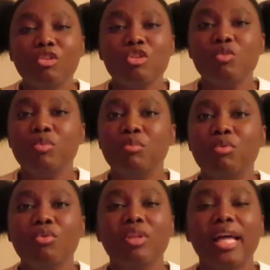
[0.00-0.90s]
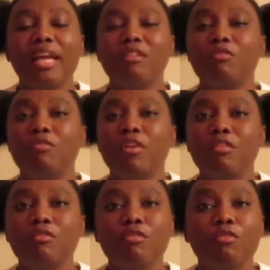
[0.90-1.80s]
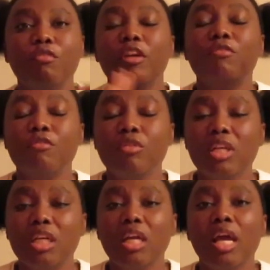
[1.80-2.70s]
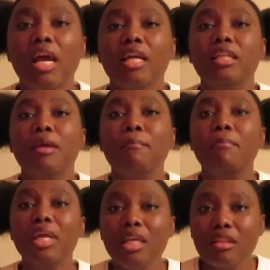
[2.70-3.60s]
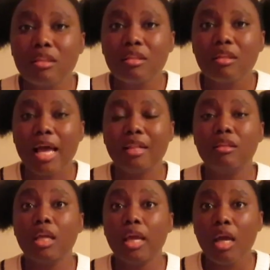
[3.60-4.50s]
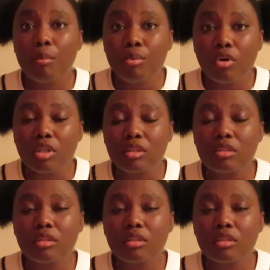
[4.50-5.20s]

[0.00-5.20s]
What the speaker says: Those people like faithfully they meet at the airport.